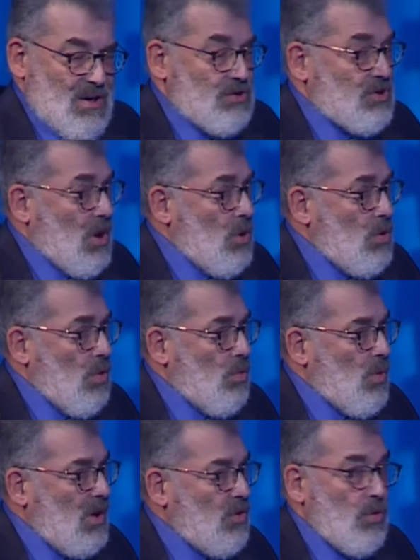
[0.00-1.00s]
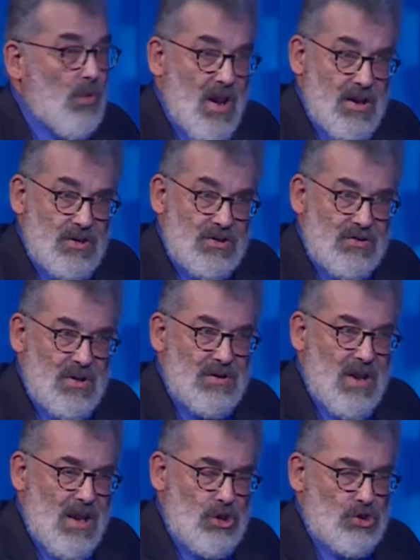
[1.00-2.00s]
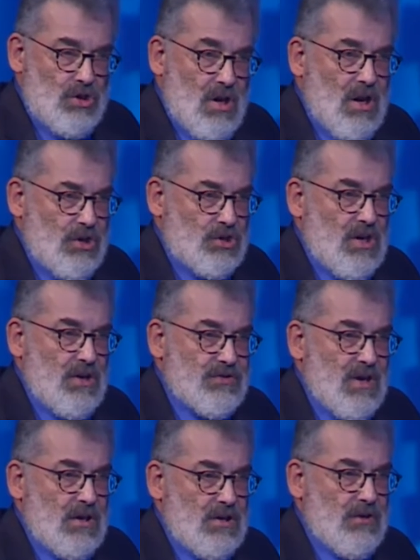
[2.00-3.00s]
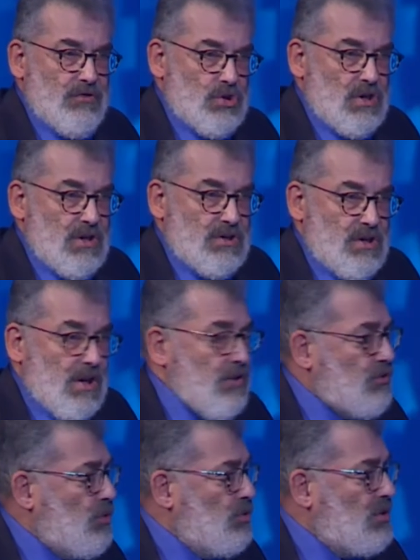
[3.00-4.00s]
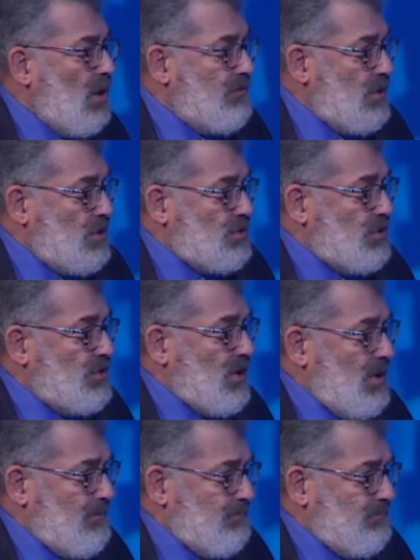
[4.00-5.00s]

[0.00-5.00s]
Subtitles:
So one of the ways that nature achieves anti-fragility is through diversity.